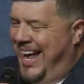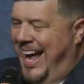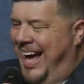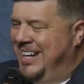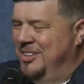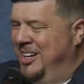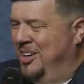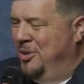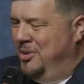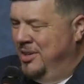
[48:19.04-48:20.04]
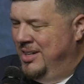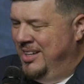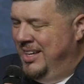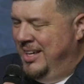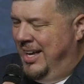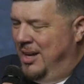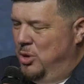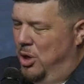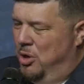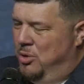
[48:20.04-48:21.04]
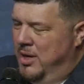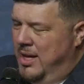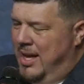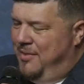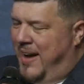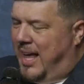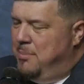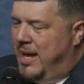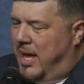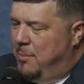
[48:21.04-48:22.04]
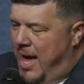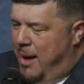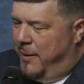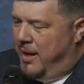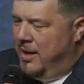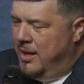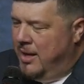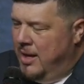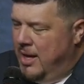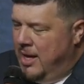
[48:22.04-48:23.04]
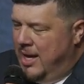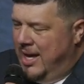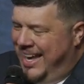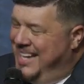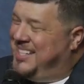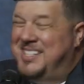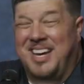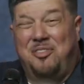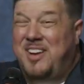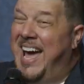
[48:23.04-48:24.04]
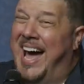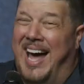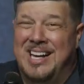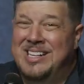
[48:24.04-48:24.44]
I don't know if I can make him happy. He's a tough guy.